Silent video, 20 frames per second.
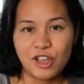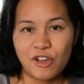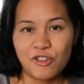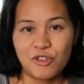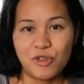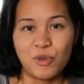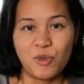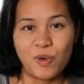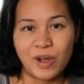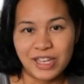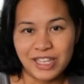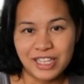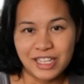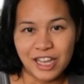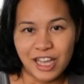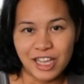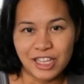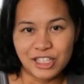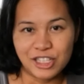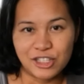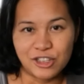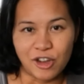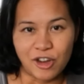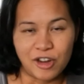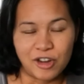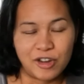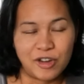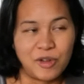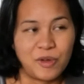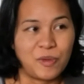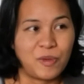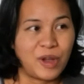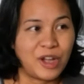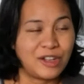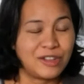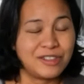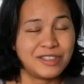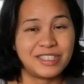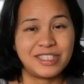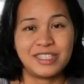off, when did I start?
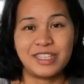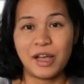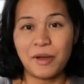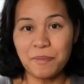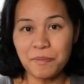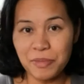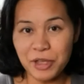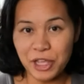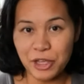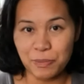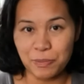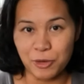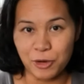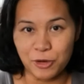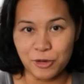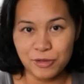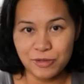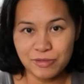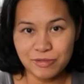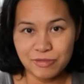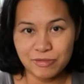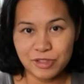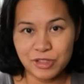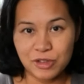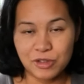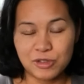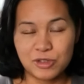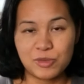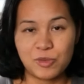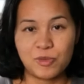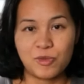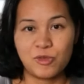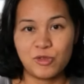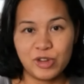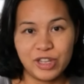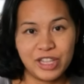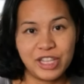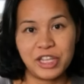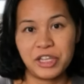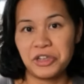Well, some people, those
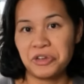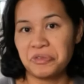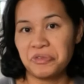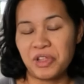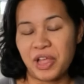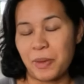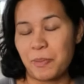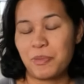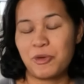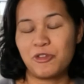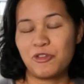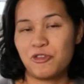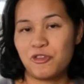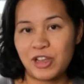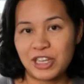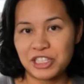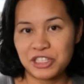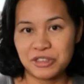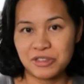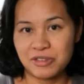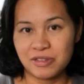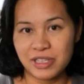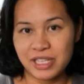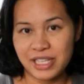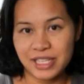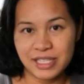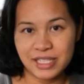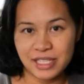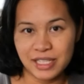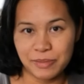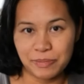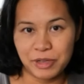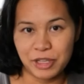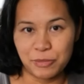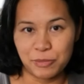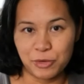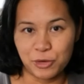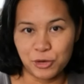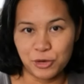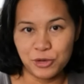really like professional EC
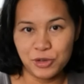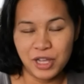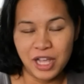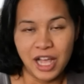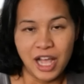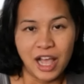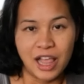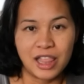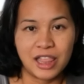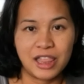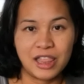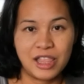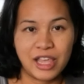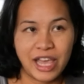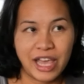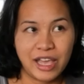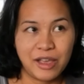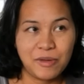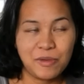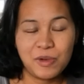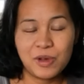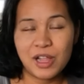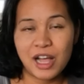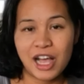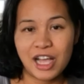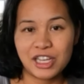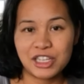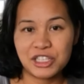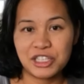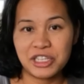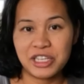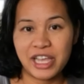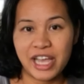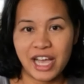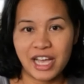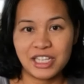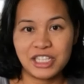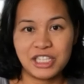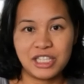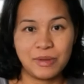people, they will actually
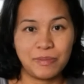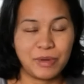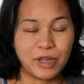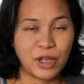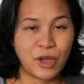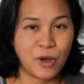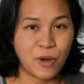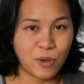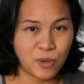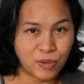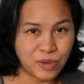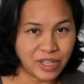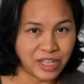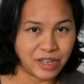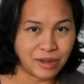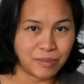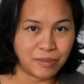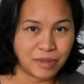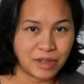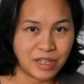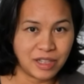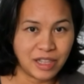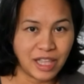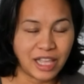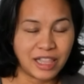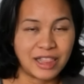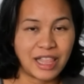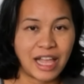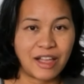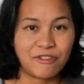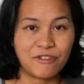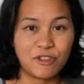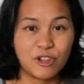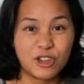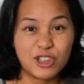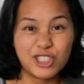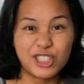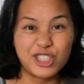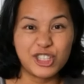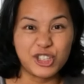catch the meconium, like that
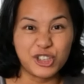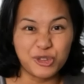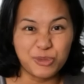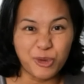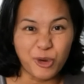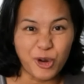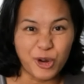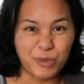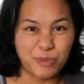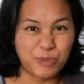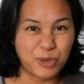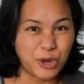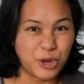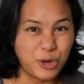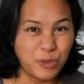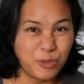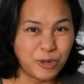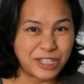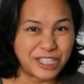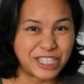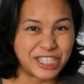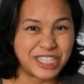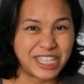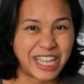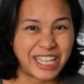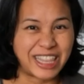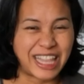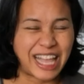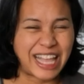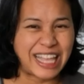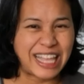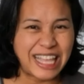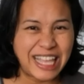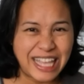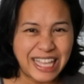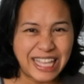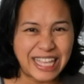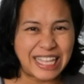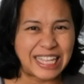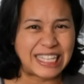first newborn poop, which is like that
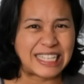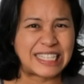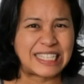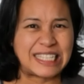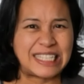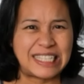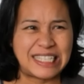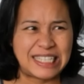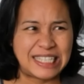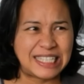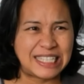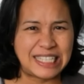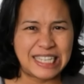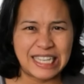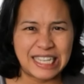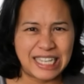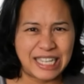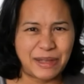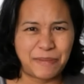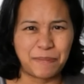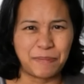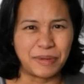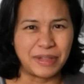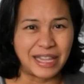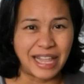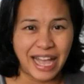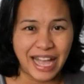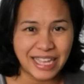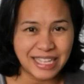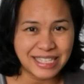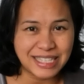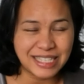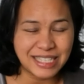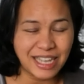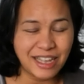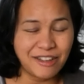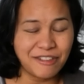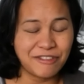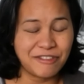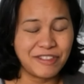icky, sticky black
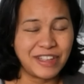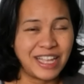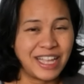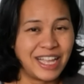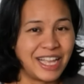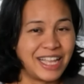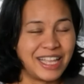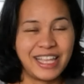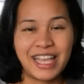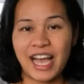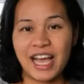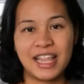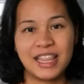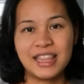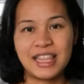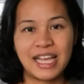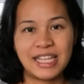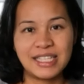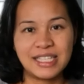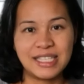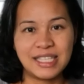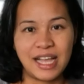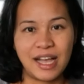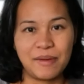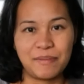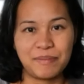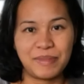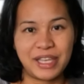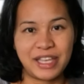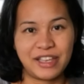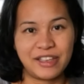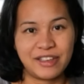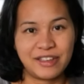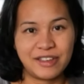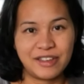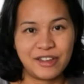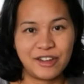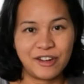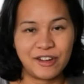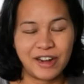stuff. Yeah, that's not me.
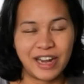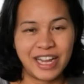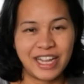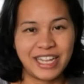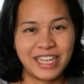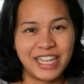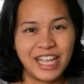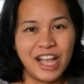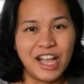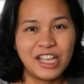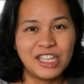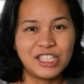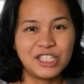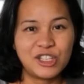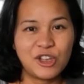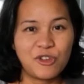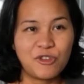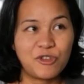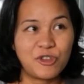All right. So